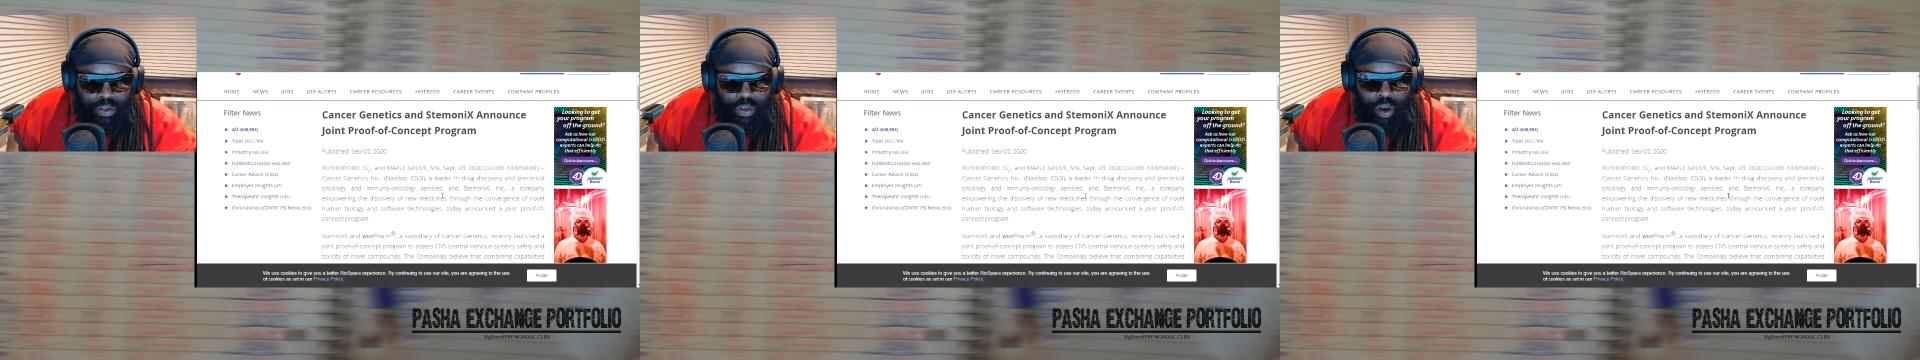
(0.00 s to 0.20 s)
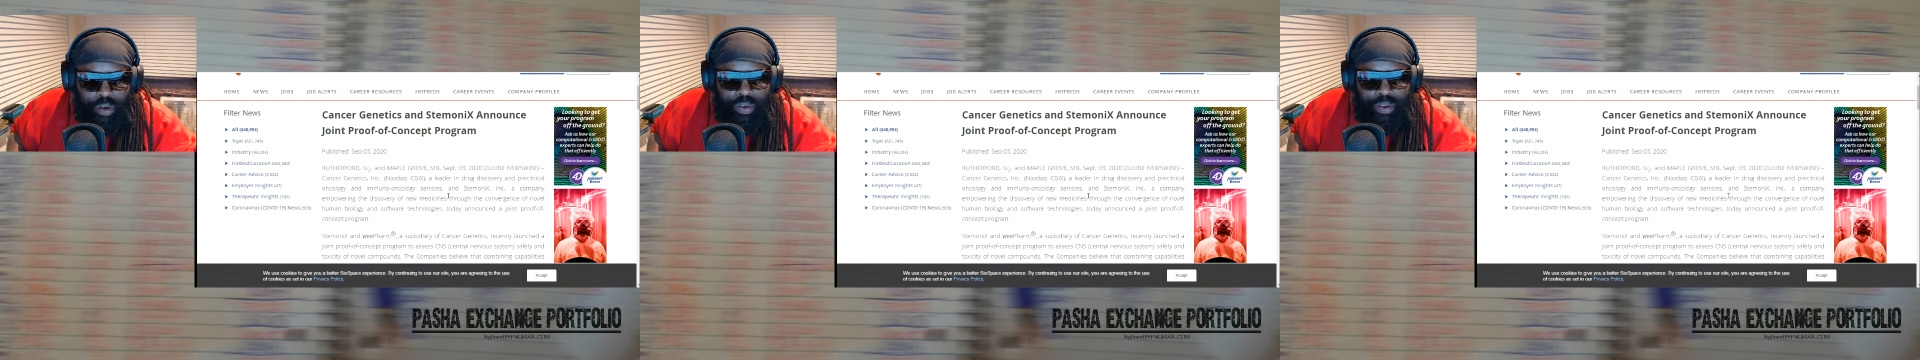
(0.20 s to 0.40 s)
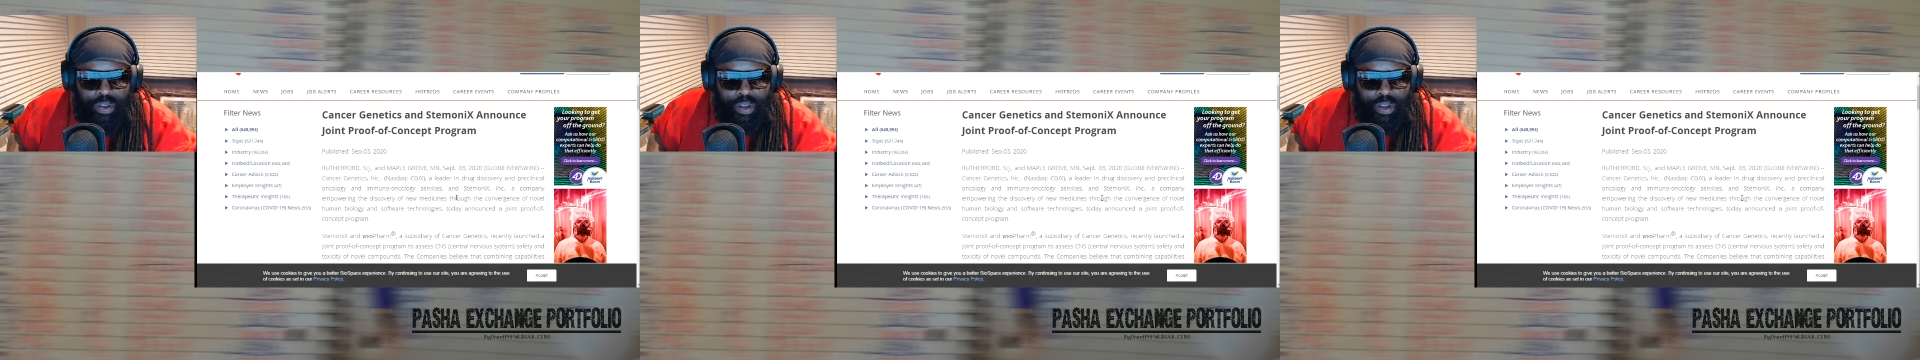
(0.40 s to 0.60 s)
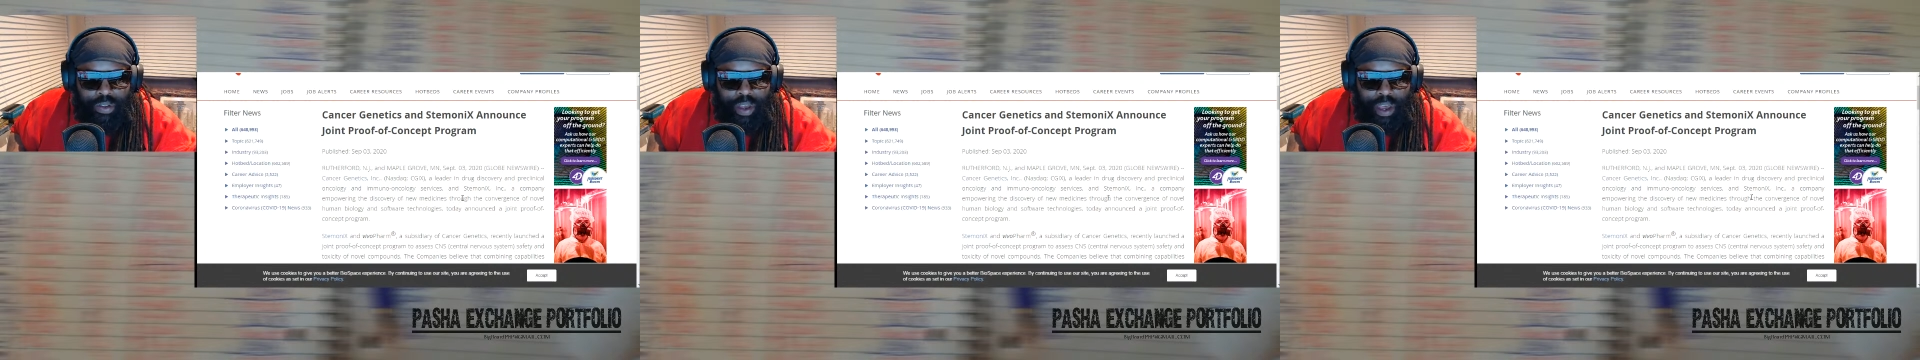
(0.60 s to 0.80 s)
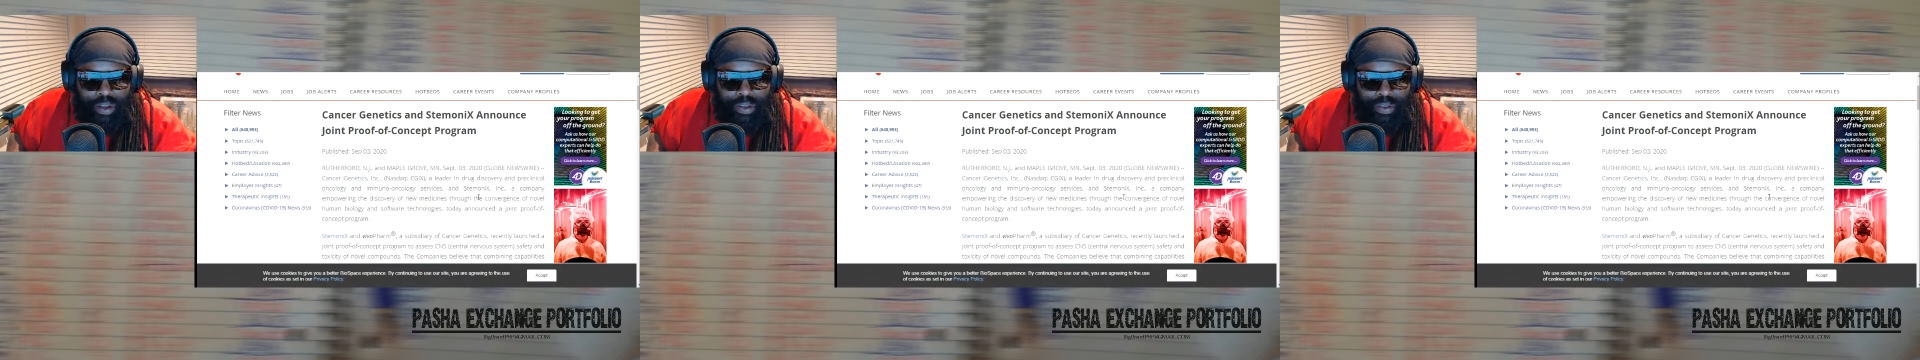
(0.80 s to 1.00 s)

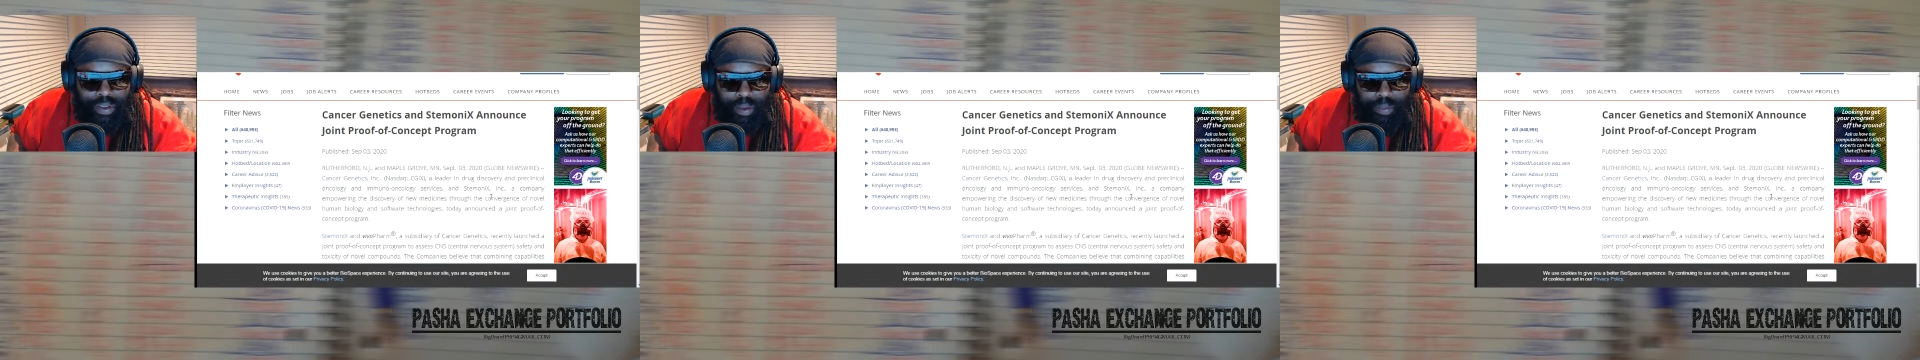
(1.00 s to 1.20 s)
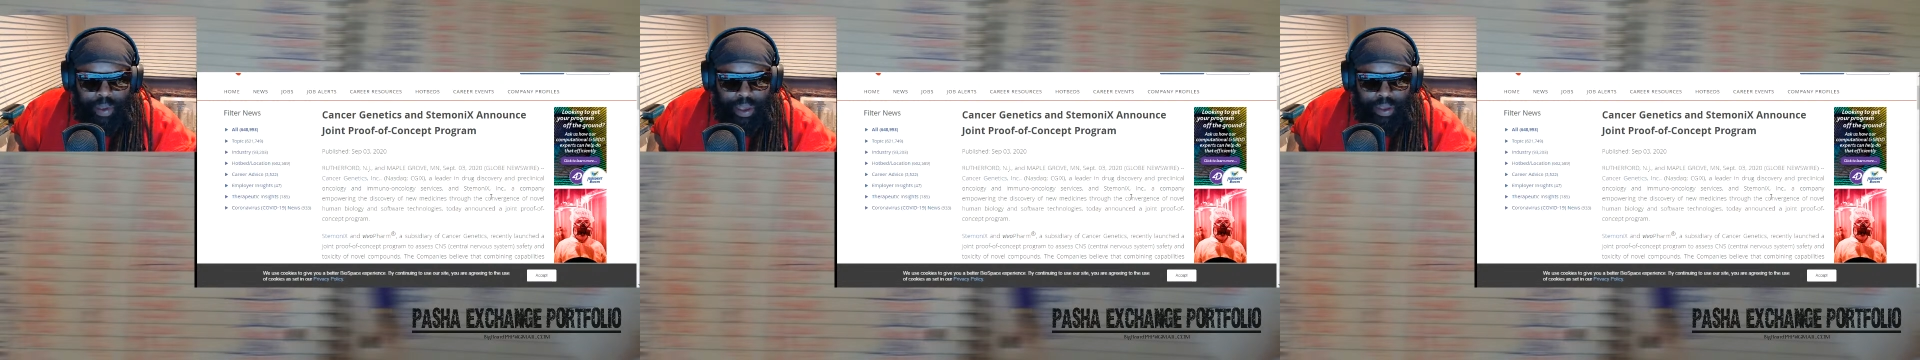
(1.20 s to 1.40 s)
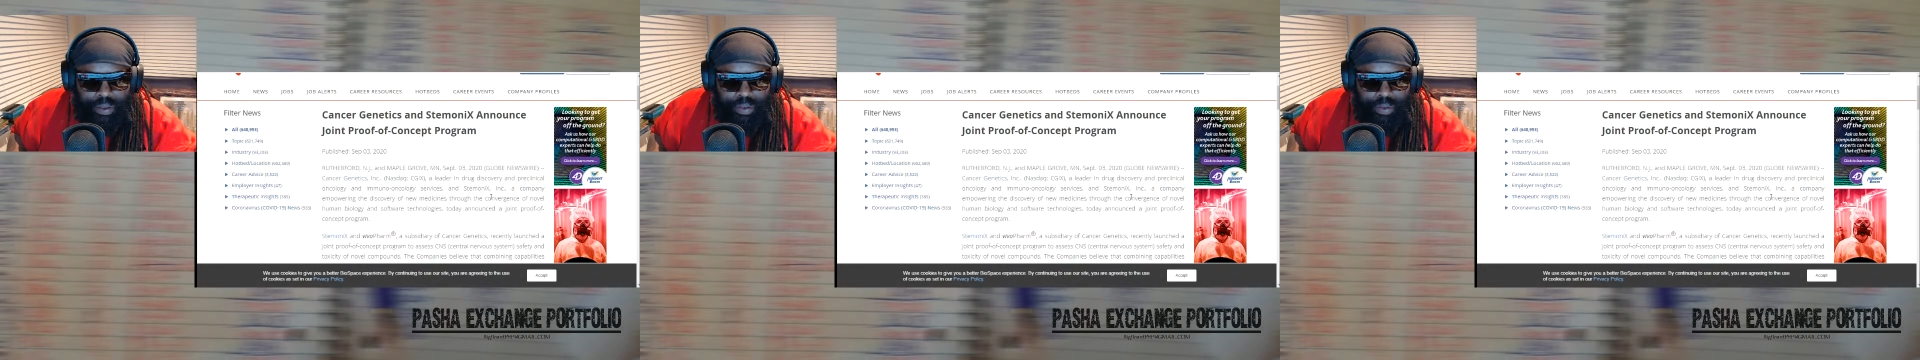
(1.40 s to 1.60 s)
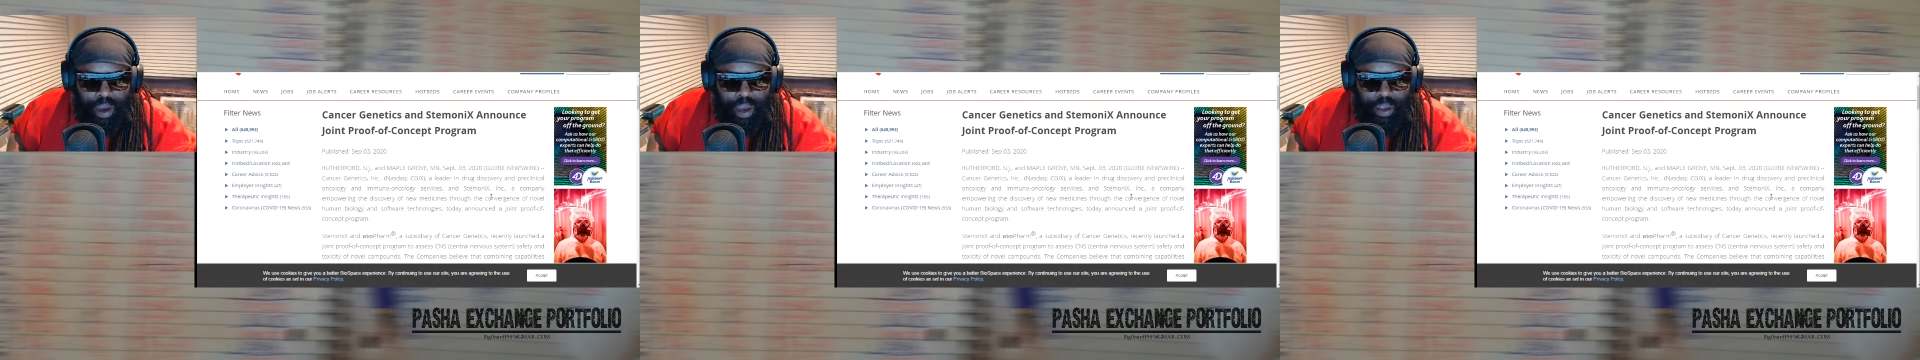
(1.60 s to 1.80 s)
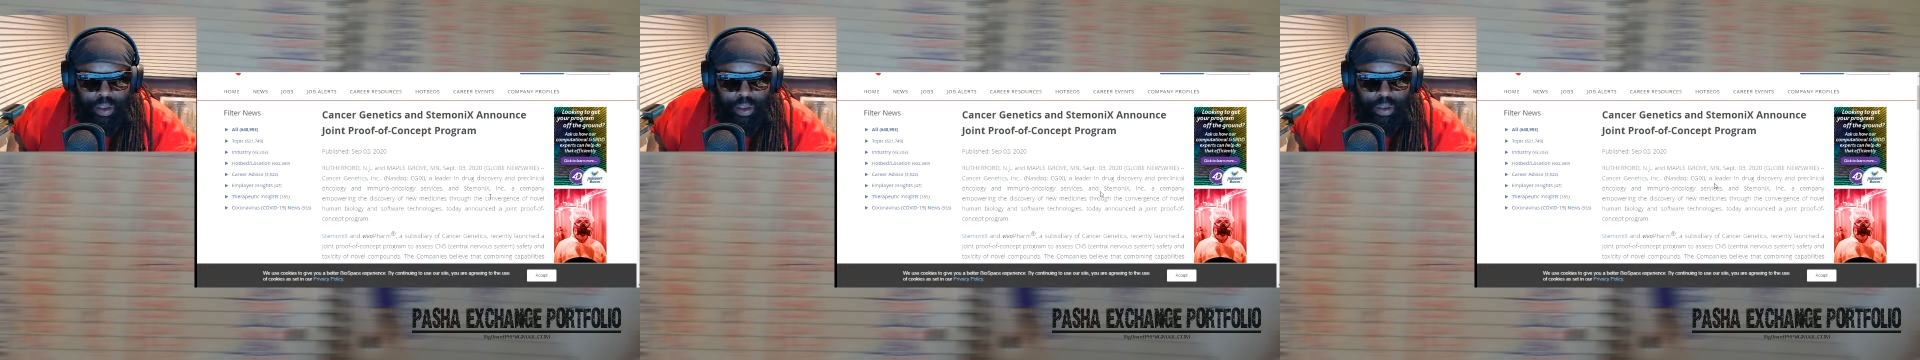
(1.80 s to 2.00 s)
services and StemoniX,
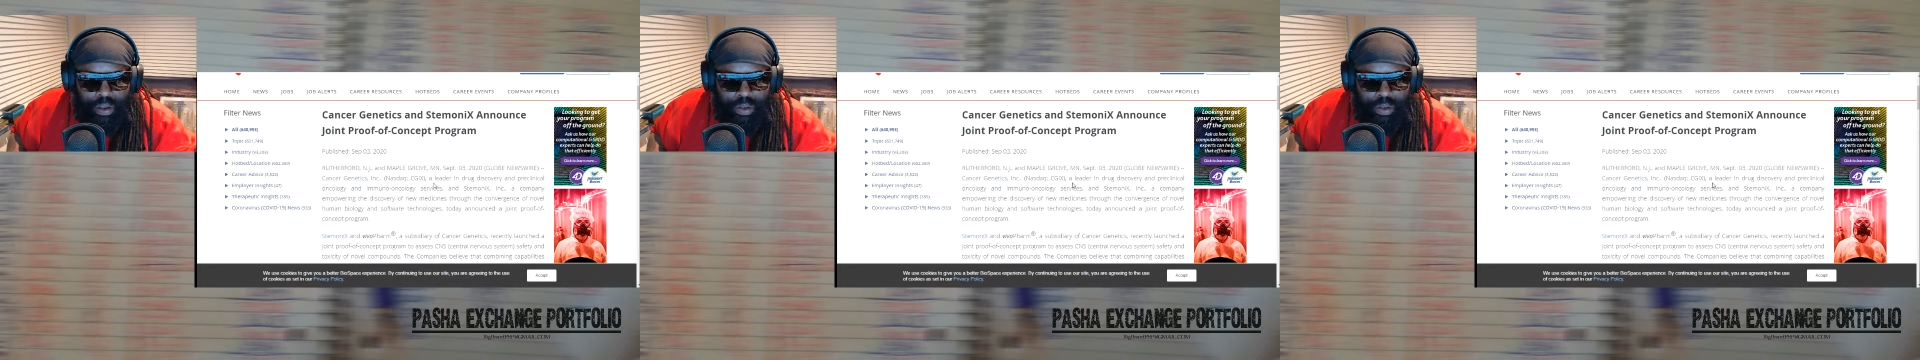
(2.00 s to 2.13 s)
right?